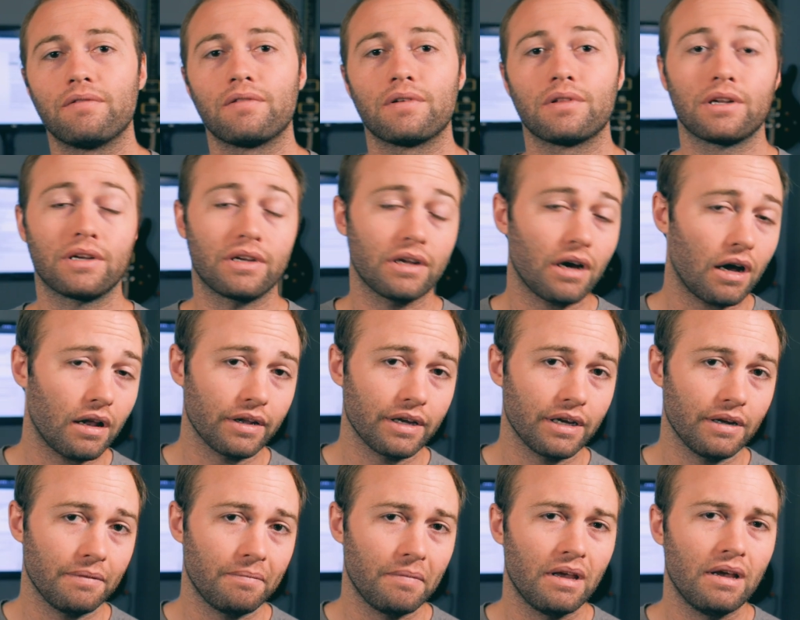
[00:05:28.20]
for the
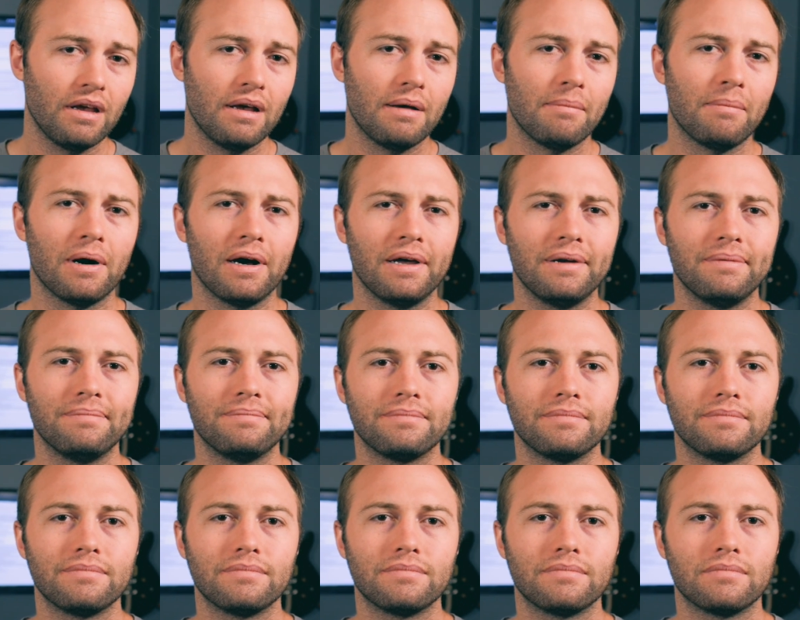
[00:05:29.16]
Dolly, but
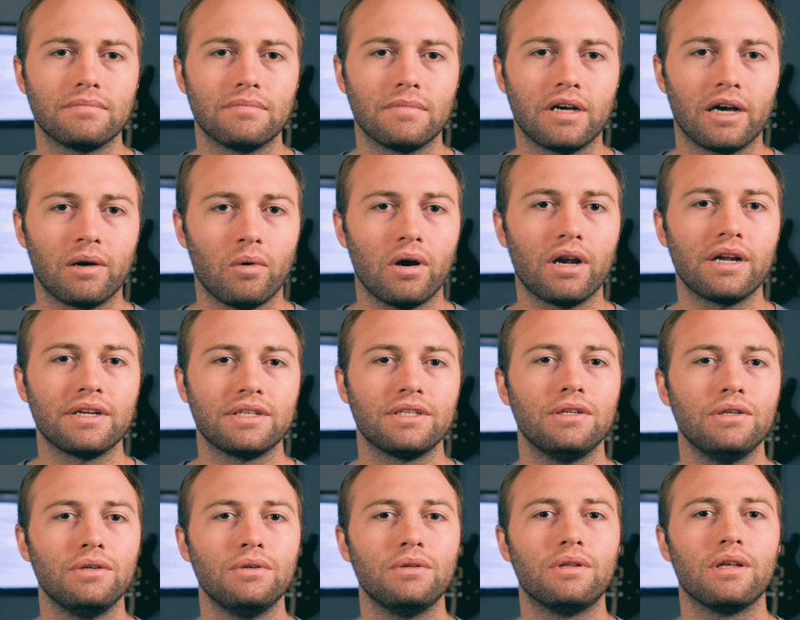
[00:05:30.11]
I want it
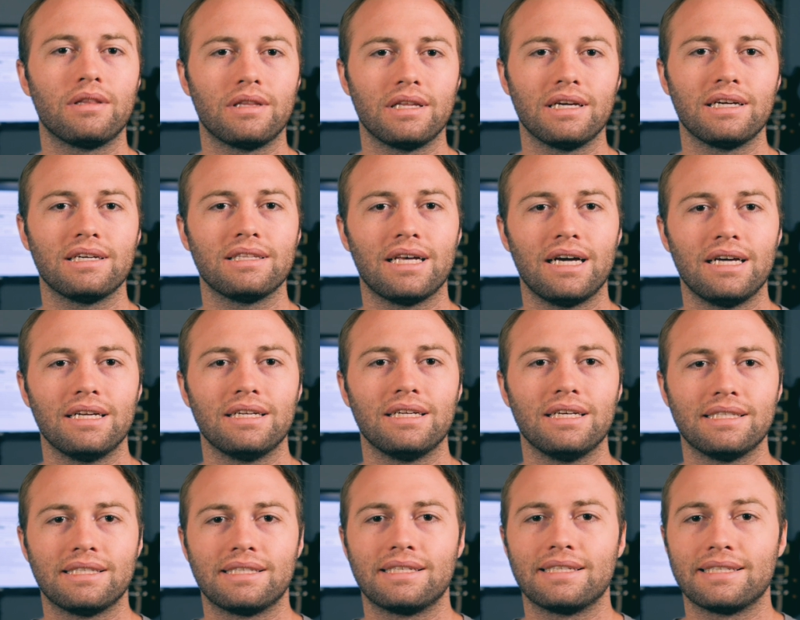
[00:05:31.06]
to do the thing that
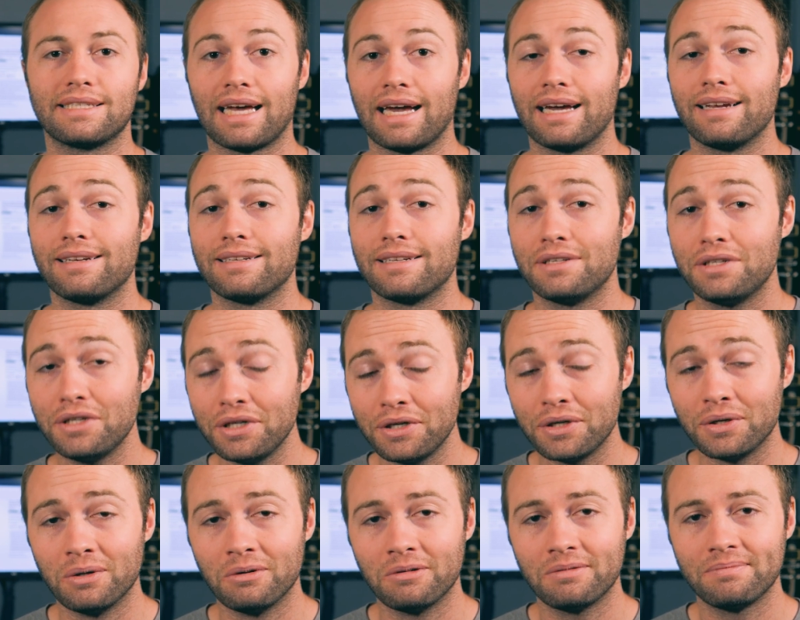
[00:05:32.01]
it's designed to
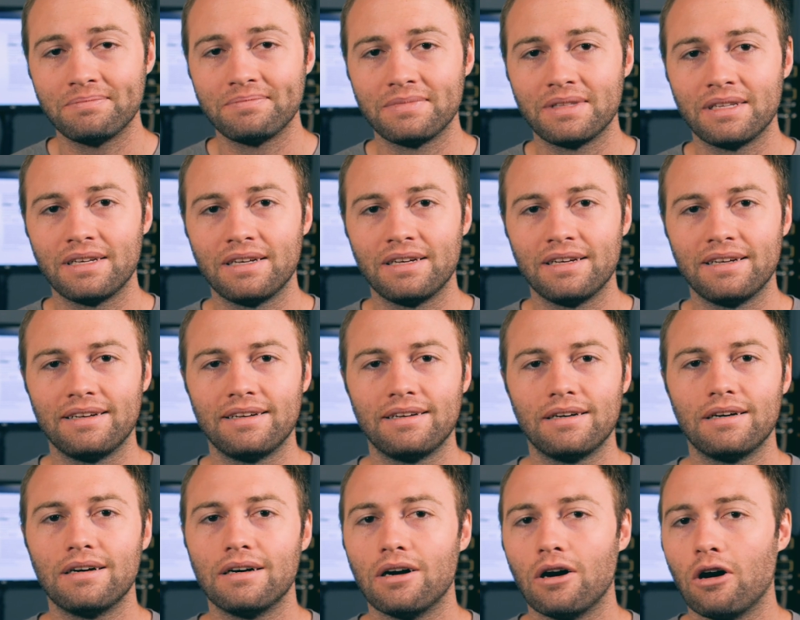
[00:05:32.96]
do.
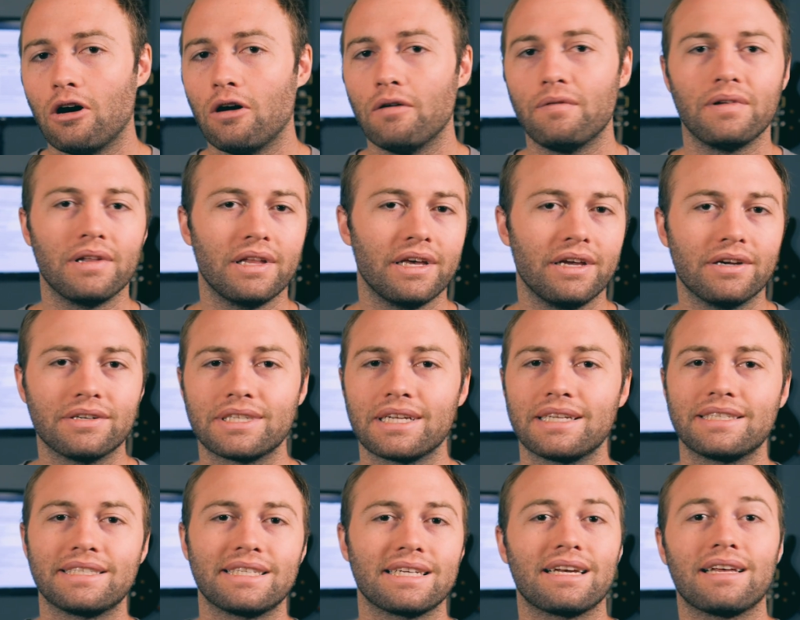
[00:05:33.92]
Hopefully you're
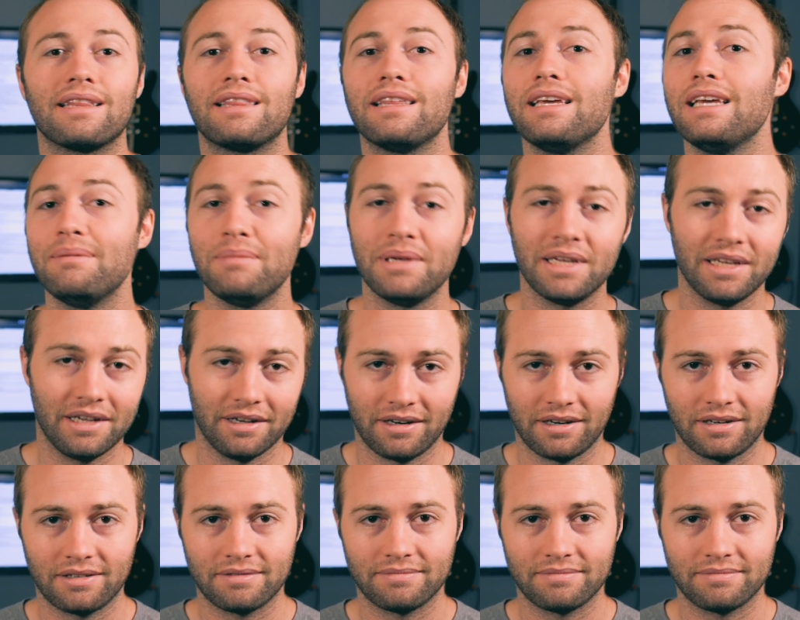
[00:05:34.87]
sensing a theme here.